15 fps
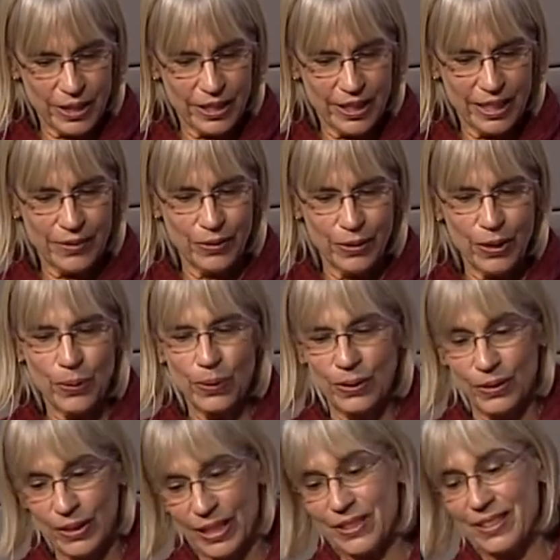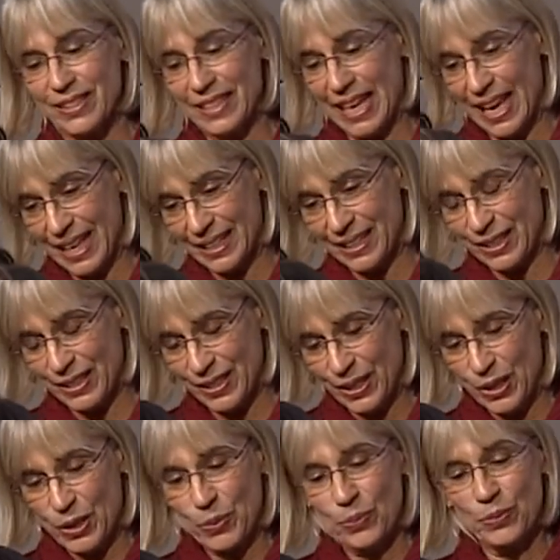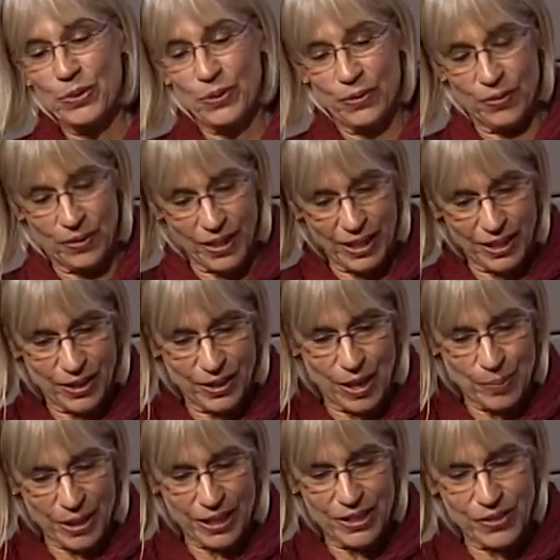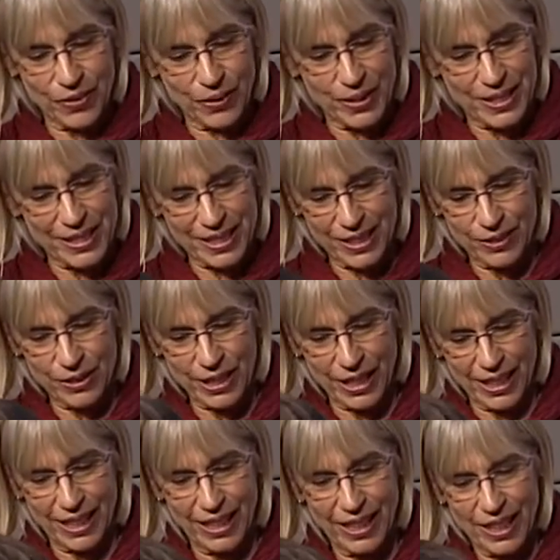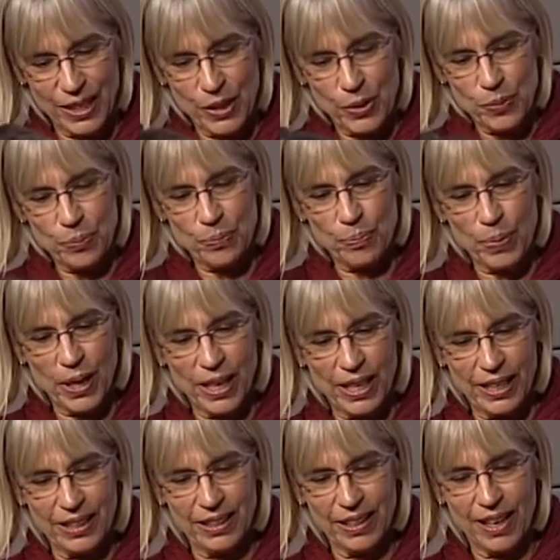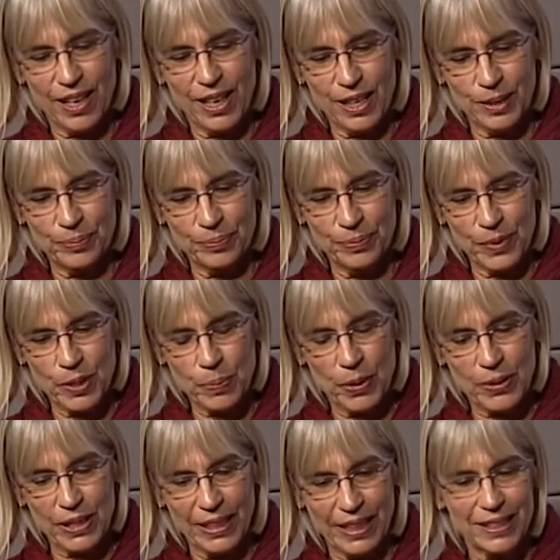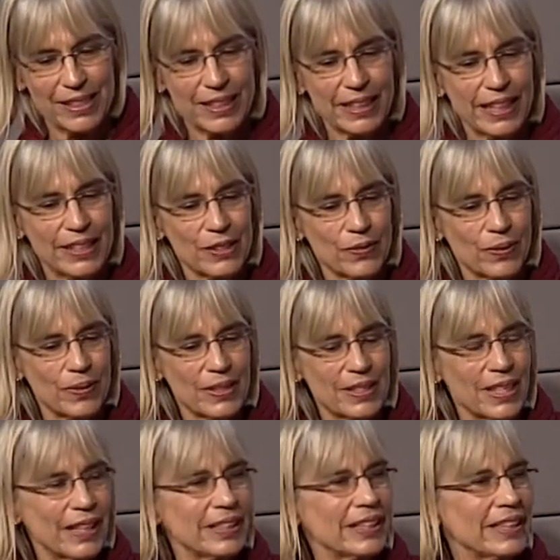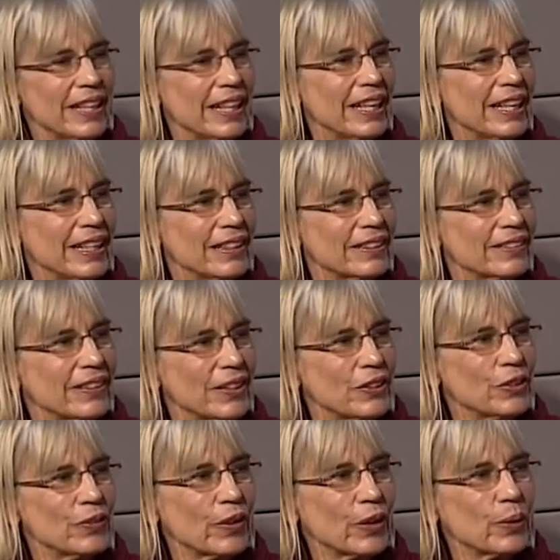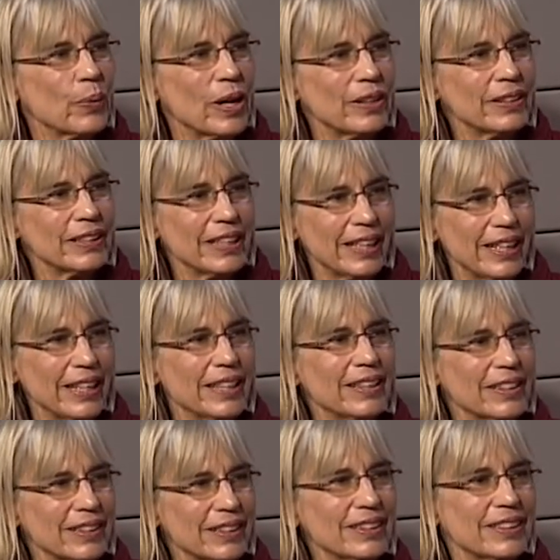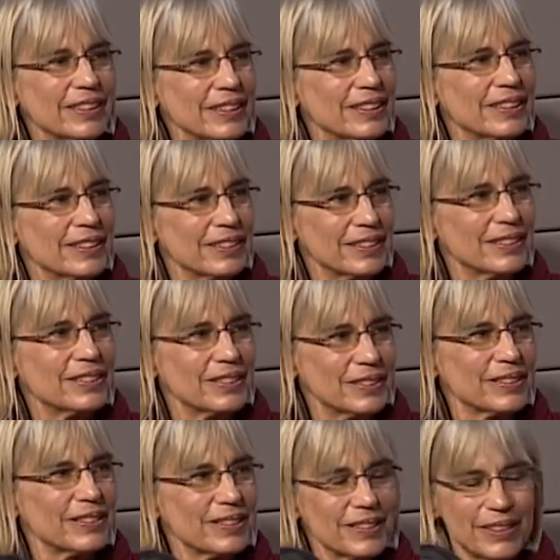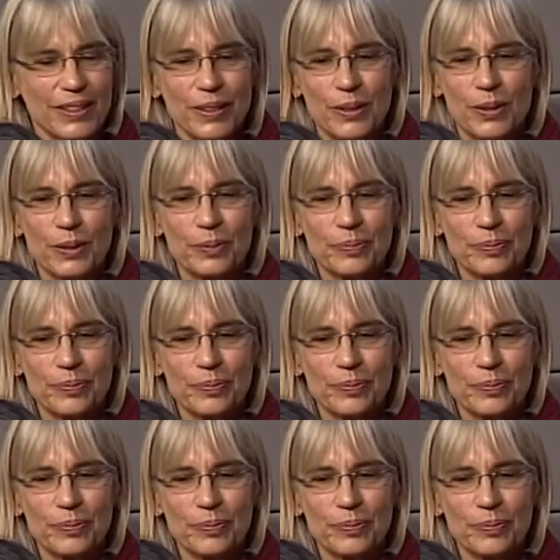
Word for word: even though it, it's dense. To feel, I mean, it's very silky, mm-hmm. but um, supposedly insulates from the sun and the heat, and they do very well in the heat. Yeah. Wow. So,